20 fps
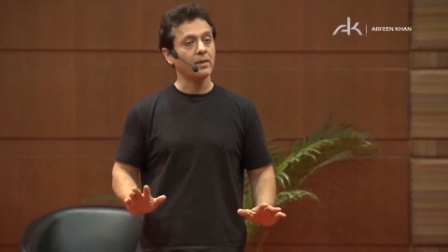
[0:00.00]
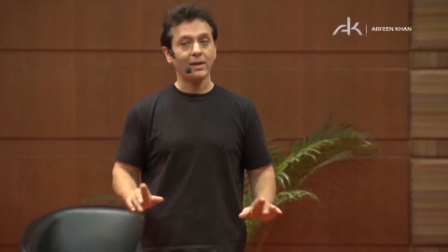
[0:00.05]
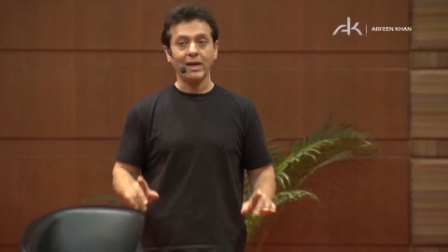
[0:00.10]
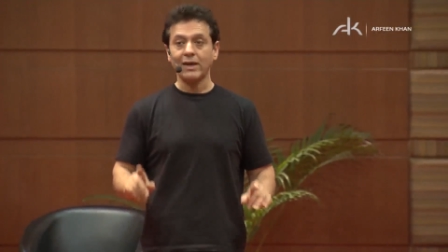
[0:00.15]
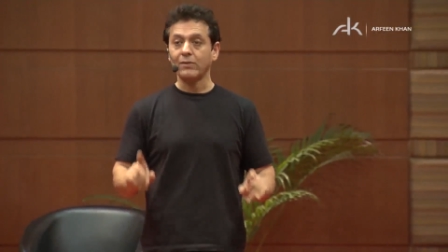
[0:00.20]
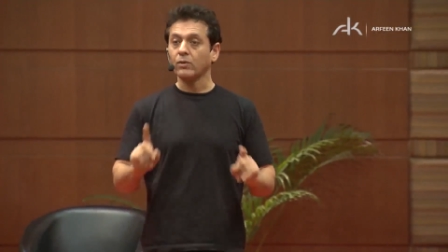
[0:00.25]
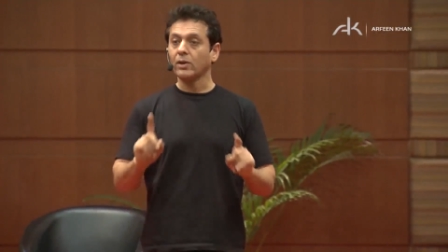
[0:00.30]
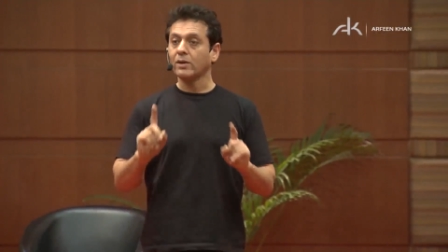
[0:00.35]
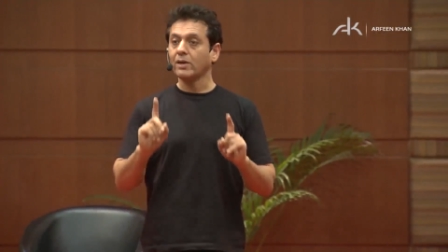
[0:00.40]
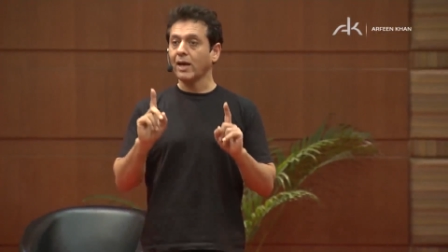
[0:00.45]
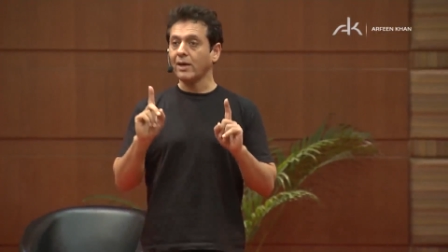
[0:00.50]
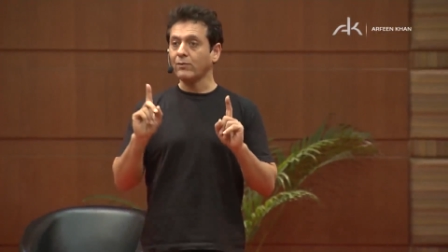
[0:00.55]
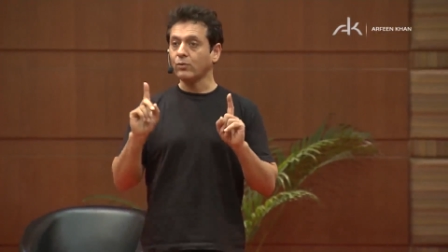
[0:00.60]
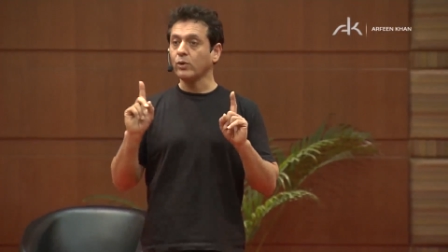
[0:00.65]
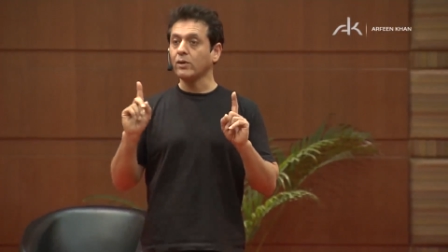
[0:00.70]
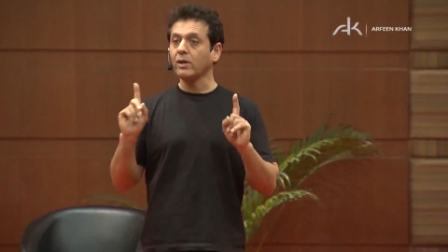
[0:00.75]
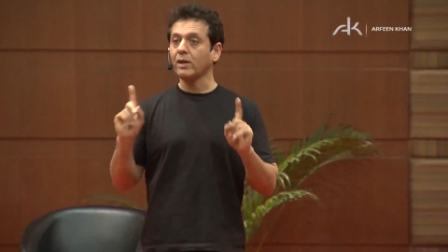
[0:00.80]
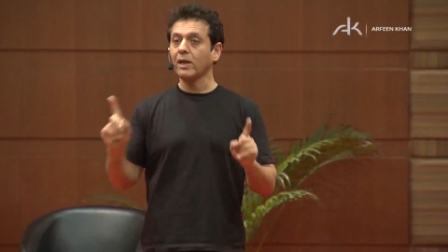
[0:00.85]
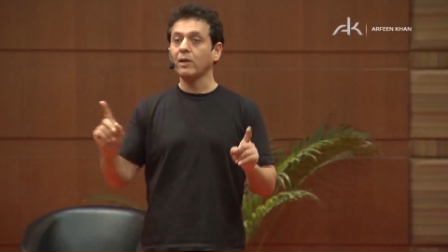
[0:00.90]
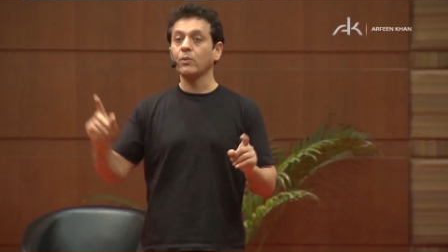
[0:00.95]

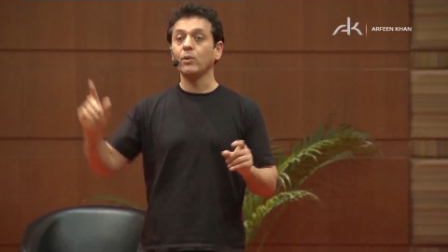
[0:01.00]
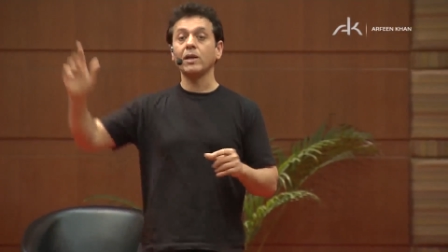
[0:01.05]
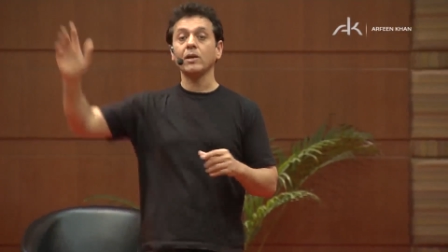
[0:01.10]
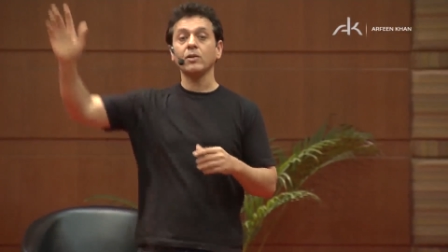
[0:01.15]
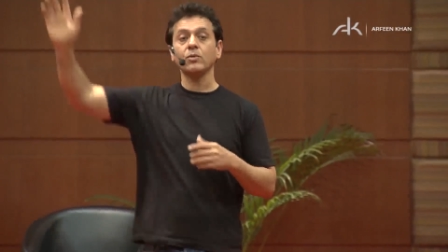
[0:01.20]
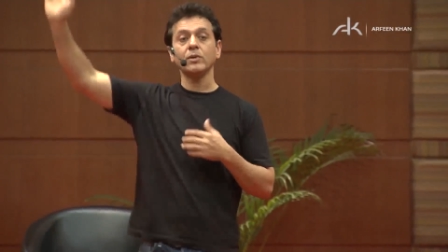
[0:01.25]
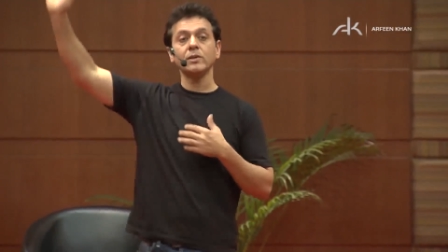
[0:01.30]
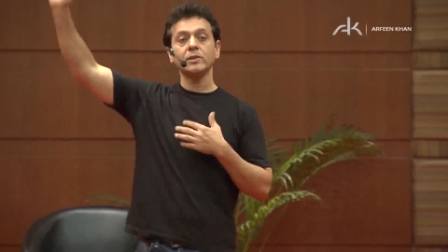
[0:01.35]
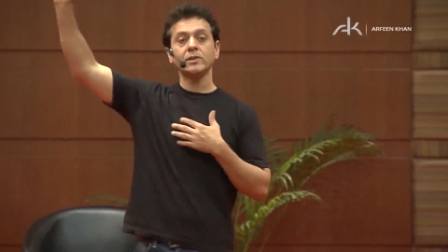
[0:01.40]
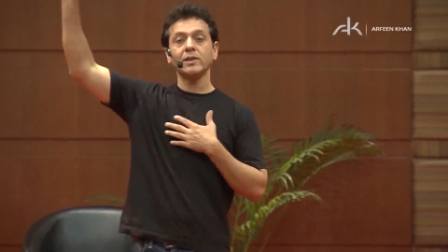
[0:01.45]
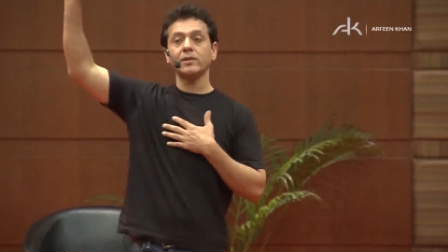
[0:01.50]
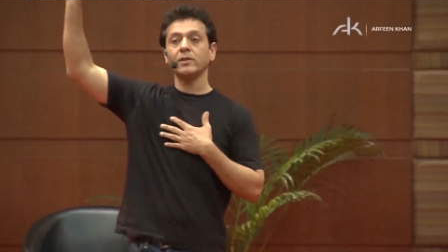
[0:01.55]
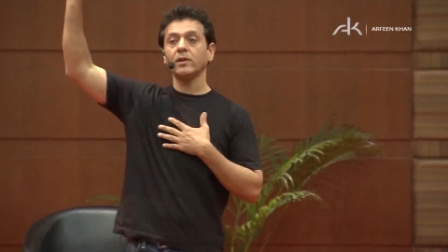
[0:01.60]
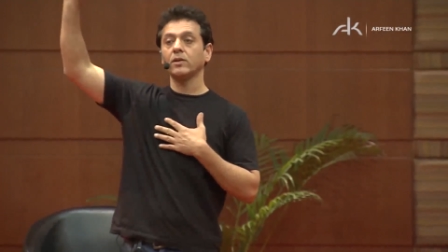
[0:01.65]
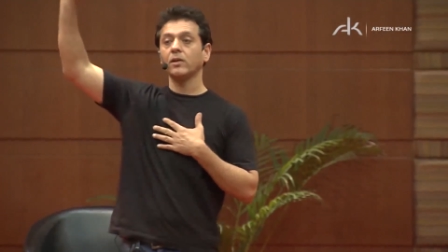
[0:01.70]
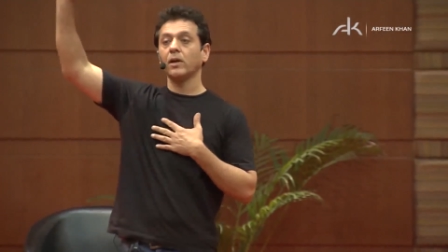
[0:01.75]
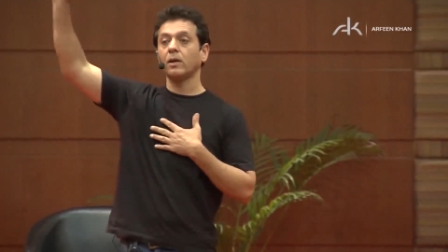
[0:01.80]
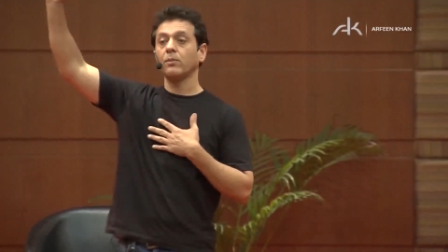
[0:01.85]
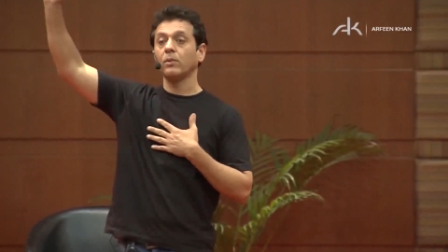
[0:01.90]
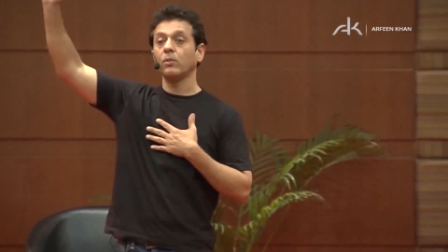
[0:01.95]
Anyone else want to share an
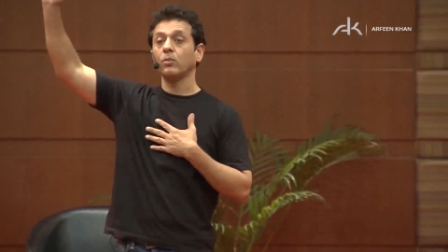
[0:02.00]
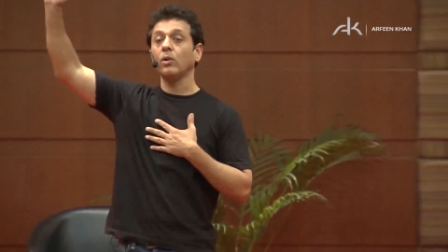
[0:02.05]
example?